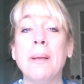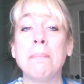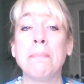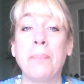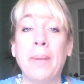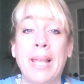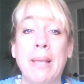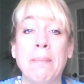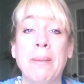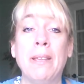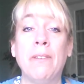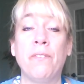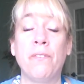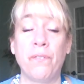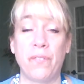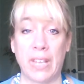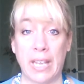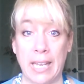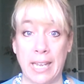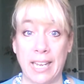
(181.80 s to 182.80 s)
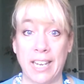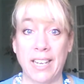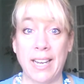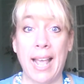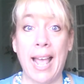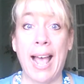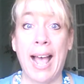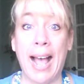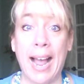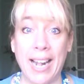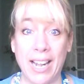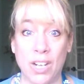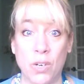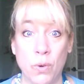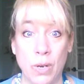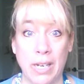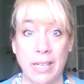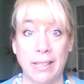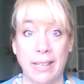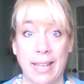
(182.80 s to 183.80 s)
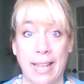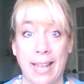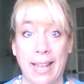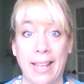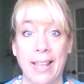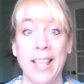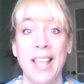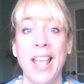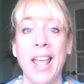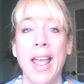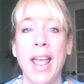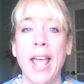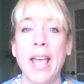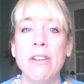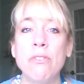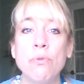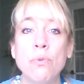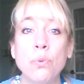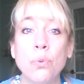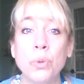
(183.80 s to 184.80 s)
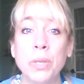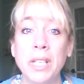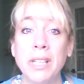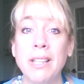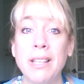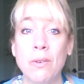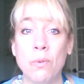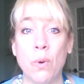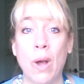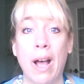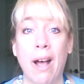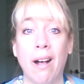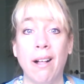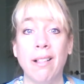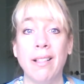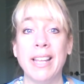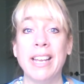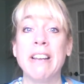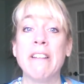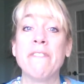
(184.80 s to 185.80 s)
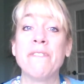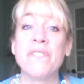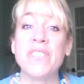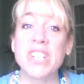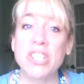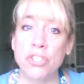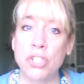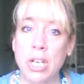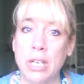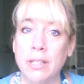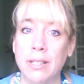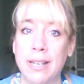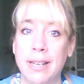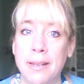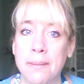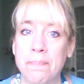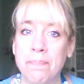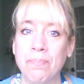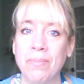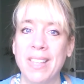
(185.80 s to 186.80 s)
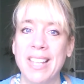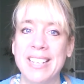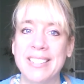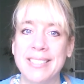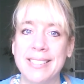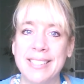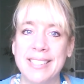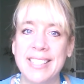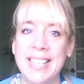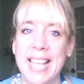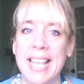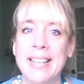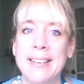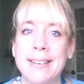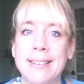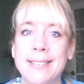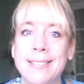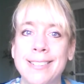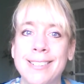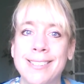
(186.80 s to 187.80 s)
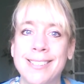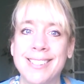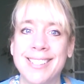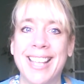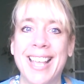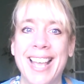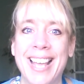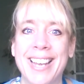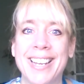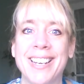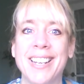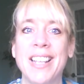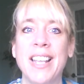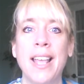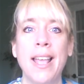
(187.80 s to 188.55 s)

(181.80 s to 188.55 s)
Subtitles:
a baby feed adequately and really well and efficiently is skin to skin.